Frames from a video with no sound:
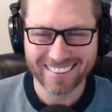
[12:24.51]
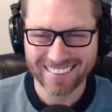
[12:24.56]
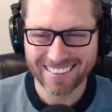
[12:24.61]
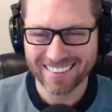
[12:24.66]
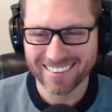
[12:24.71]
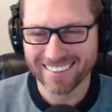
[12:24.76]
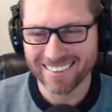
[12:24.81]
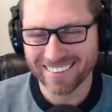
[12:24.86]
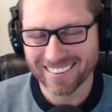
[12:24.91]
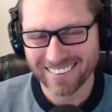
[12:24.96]

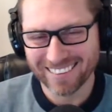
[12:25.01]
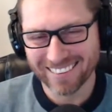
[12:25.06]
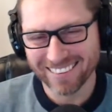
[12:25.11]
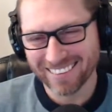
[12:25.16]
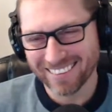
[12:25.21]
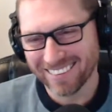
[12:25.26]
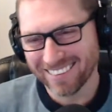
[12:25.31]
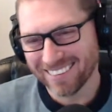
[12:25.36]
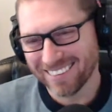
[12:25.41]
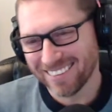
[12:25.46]

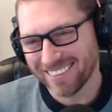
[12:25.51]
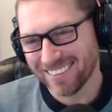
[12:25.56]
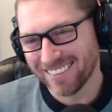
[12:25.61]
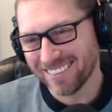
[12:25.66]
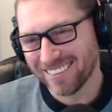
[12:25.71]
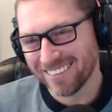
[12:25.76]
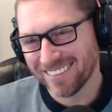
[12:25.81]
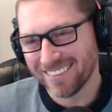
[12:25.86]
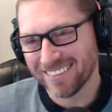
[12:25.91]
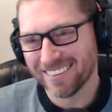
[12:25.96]

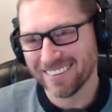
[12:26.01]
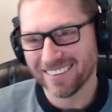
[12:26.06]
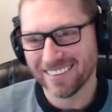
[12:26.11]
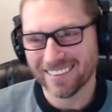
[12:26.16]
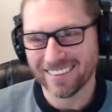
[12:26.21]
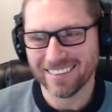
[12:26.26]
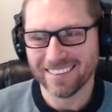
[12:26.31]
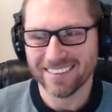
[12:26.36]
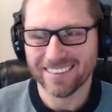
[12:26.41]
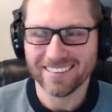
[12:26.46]

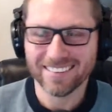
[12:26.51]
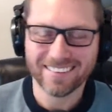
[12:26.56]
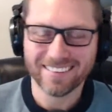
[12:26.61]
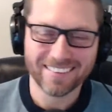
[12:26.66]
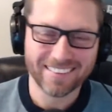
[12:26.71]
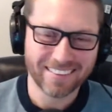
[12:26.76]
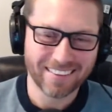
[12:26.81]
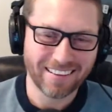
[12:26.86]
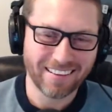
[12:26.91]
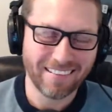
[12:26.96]

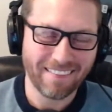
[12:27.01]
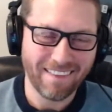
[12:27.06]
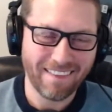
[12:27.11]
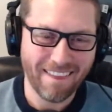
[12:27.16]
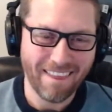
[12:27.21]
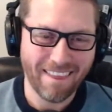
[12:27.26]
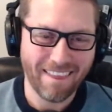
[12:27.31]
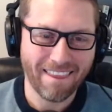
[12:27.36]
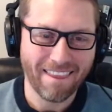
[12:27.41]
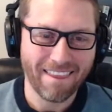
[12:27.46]

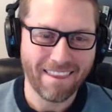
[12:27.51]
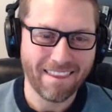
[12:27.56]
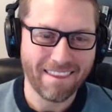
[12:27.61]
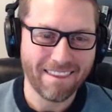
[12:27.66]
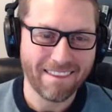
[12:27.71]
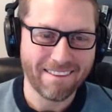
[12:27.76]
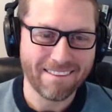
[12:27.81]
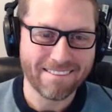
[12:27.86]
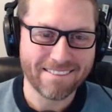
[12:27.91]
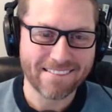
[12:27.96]

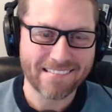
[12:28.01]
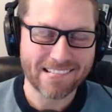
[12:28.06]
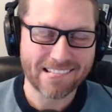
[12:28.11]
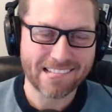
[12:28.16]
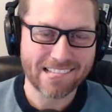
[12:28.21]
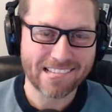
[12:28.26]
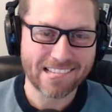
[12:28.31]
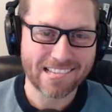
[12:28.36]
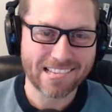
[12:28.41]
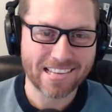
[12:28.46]

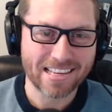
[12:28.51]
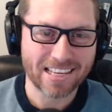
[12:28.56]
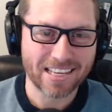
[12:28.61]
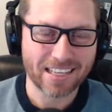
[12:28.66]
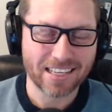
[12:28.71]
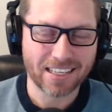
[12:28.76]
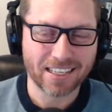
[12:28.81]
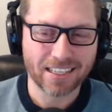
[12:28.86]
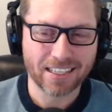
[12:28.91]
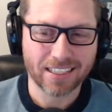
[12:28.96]

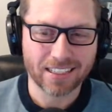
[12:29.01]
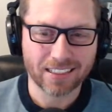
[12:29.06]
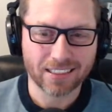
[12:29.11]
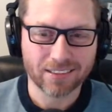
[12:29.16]
[no speech]